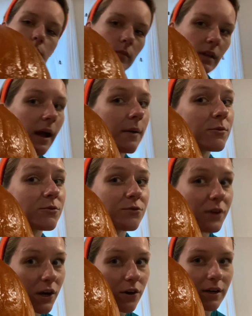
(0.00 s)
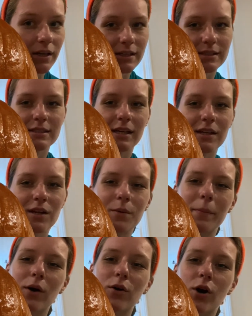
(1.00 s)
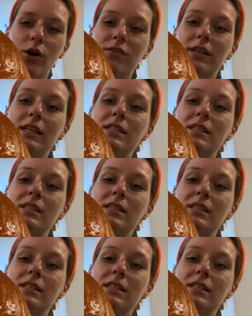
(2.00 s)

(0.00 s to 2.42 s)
I'm very excited about carving this